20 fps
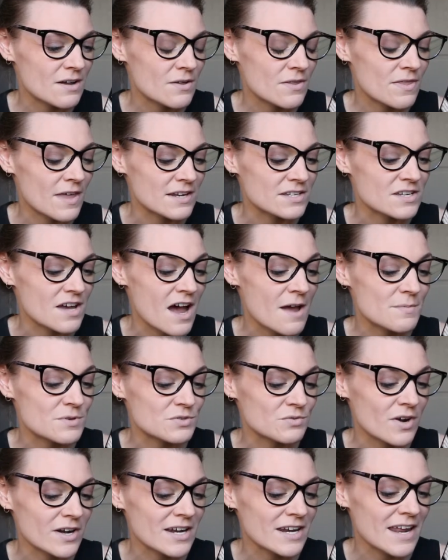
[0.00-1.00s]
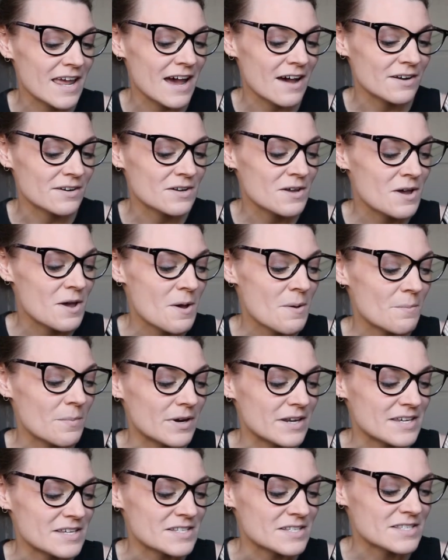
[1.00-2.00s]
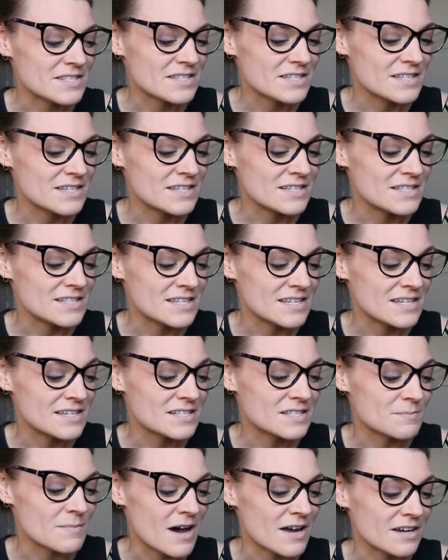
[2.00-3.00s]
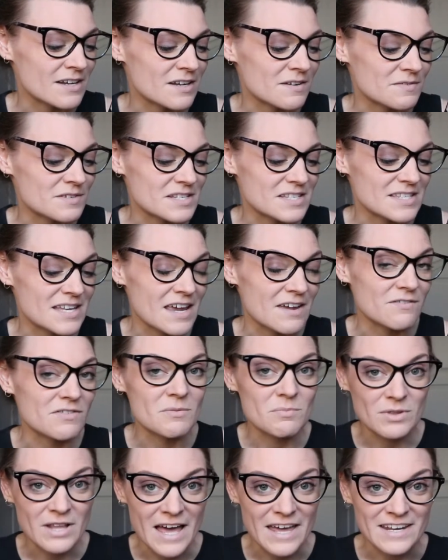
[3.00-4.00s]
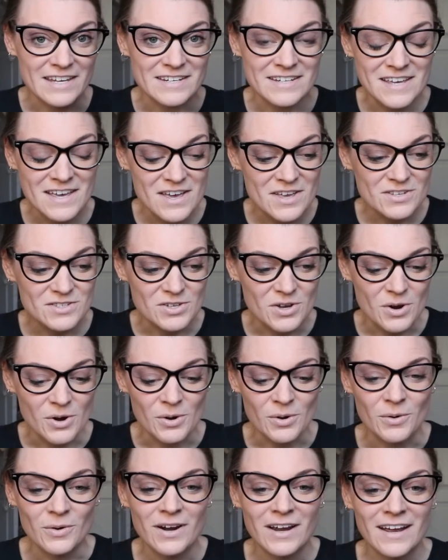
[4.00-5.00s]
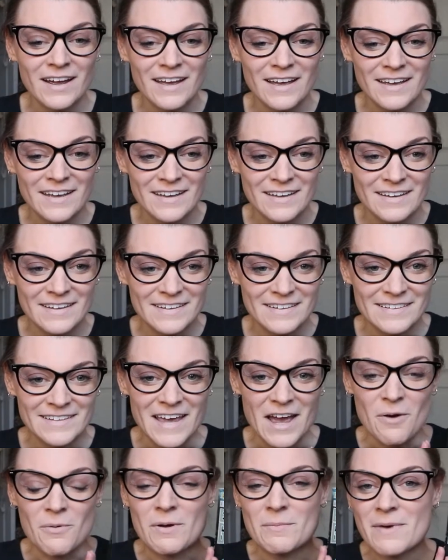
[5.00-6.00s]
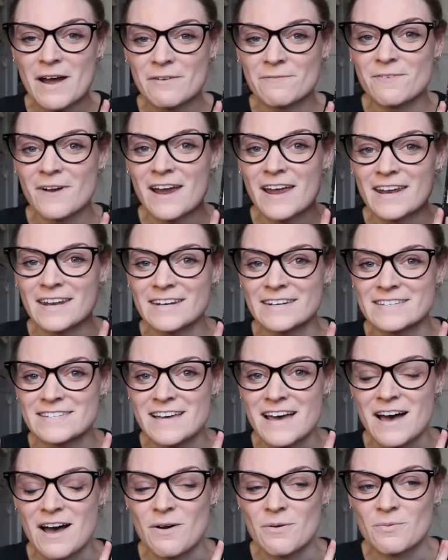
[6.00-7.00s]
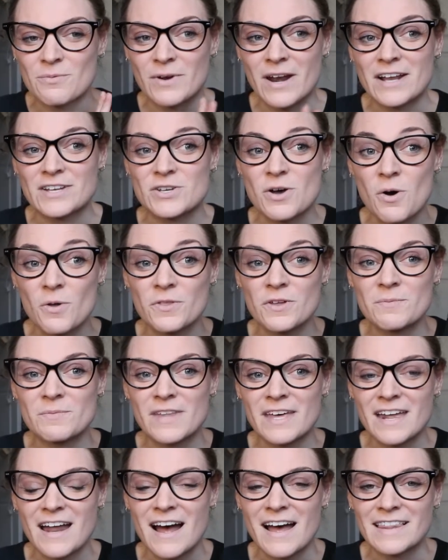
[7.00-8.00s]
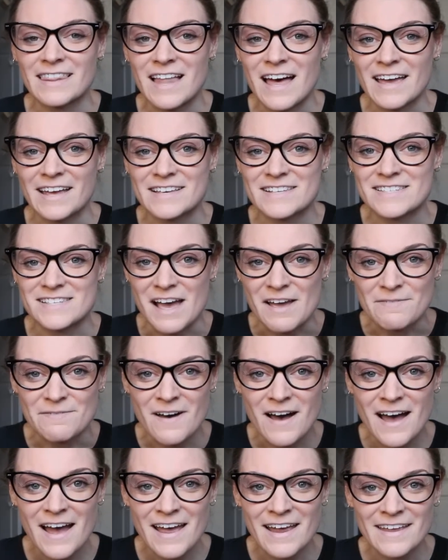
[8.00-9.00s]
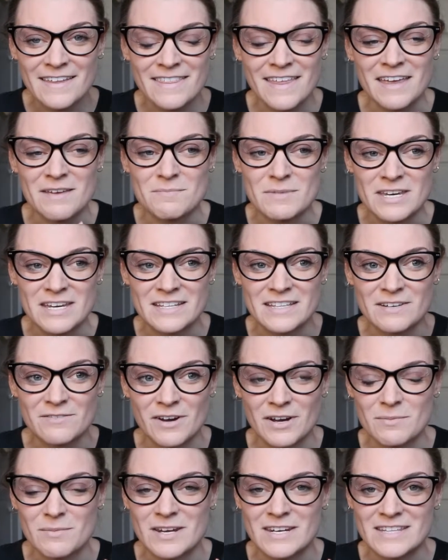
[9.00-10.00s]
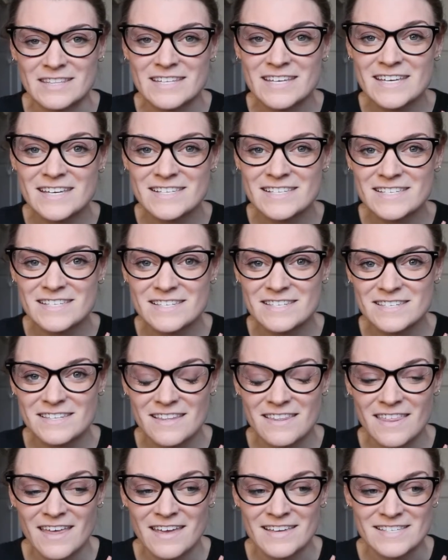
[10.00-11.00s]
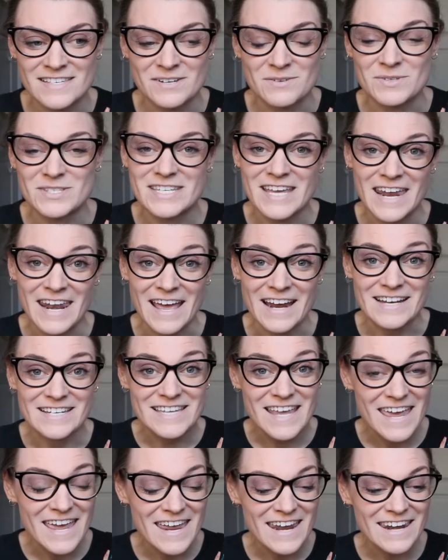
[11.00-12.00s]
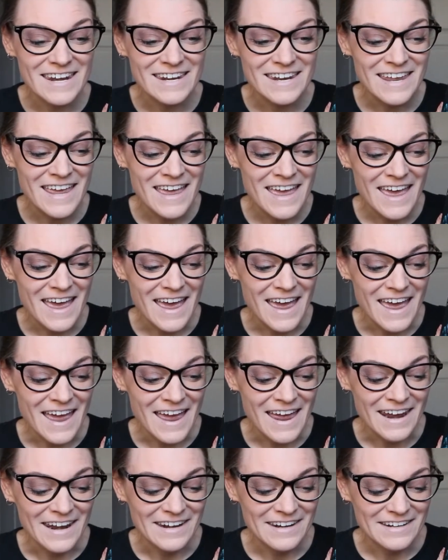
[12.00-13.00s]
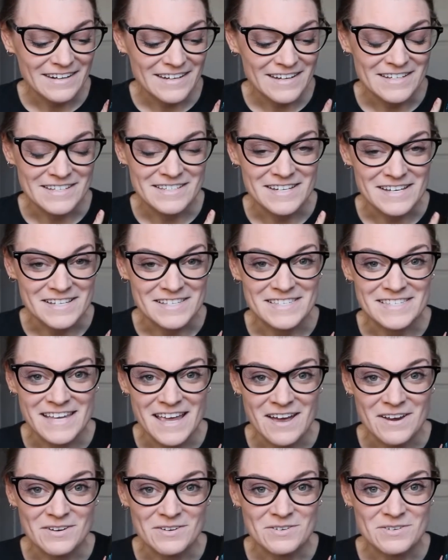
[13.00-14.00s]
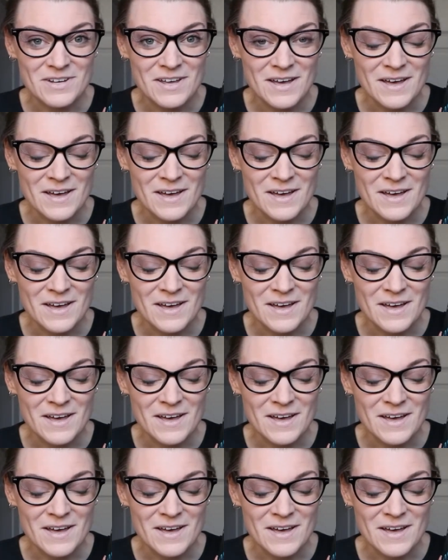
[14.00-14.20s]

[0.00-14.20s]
that time is running out, but is he smart enough to save the planet? So, yeah, when my friend, when I told them that I like sci-fi, they immediately recommended this. They said it was 10 out of 10, and it does sound